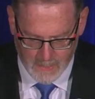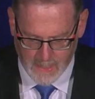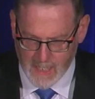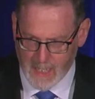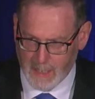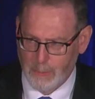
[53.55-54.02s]

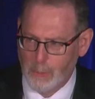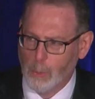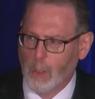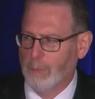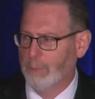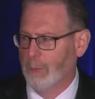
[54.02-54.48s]
and
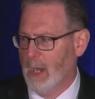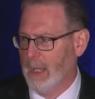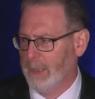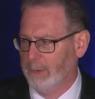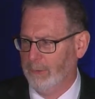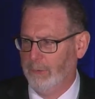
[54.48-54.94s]
to our
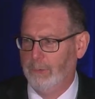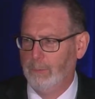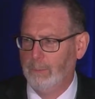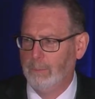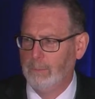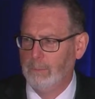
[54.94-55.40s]

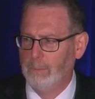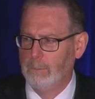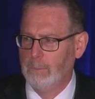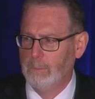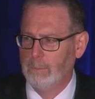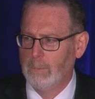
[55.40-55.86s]
friends.
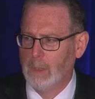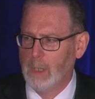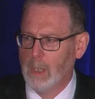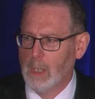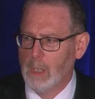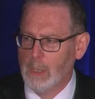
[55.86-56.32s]

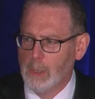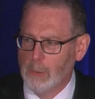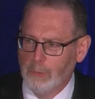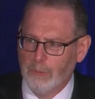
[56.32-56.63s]
You